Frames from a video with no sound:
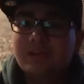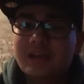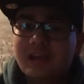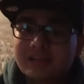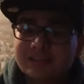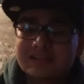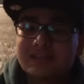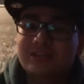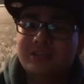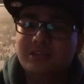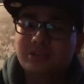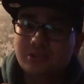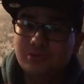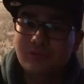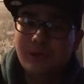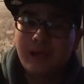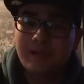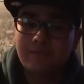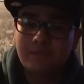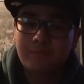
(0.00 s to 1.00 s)
yes, I do
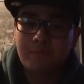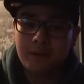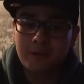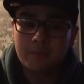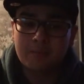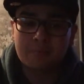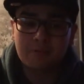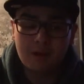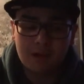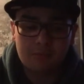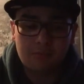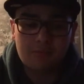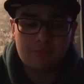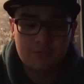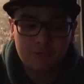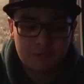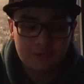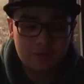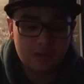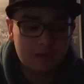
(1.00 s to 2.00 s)
have a big problem
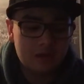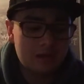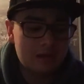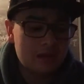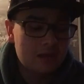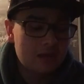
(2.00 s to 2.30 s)
with it.